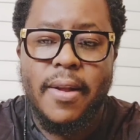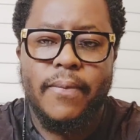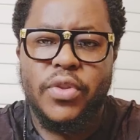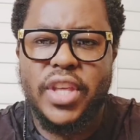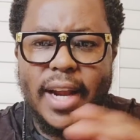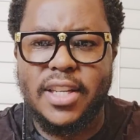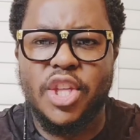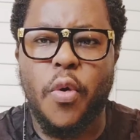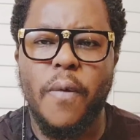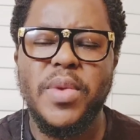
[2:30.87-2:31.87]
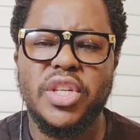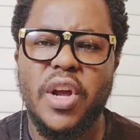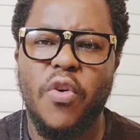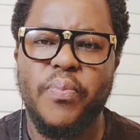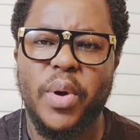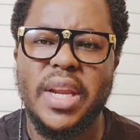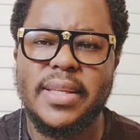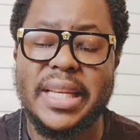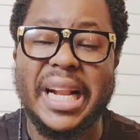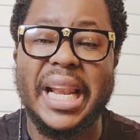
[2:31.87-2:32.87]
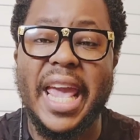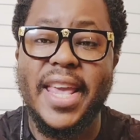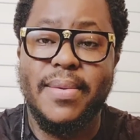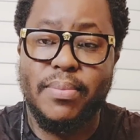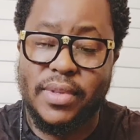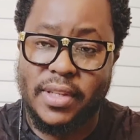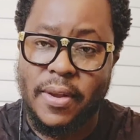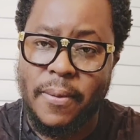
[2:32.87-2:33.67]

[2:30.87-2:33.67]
that the Commissioner of Police claims